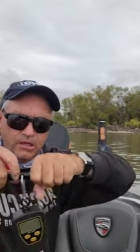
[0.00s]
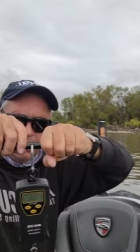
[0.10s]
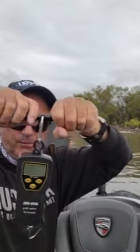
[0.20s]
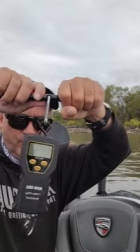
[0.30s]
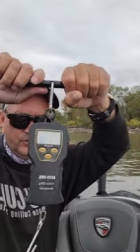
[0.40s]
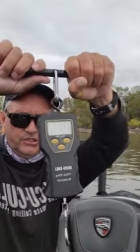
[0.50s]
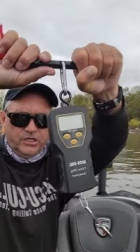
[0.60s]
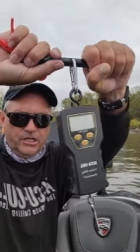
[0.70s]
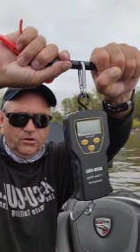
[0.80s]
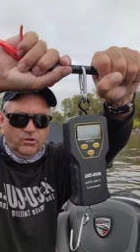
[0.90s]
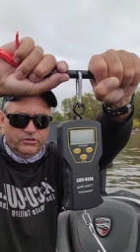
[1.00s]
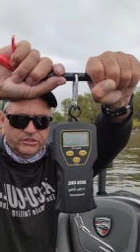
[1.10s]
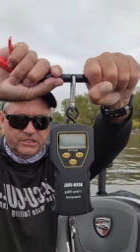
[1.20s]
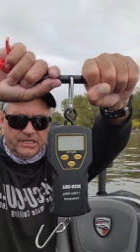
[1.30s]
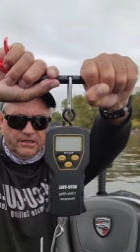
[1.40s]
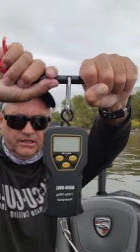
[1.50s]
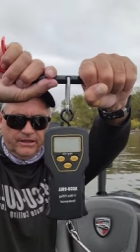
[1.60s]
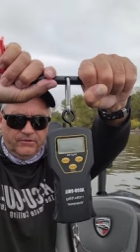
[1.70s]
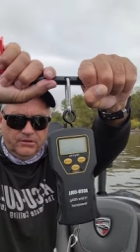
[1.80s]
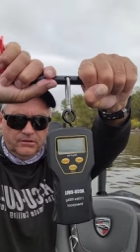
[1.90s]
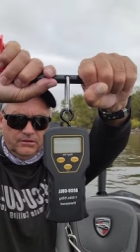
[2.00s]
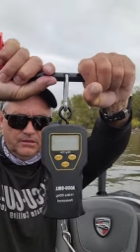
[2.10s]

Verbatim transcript: a person can hold the scale level,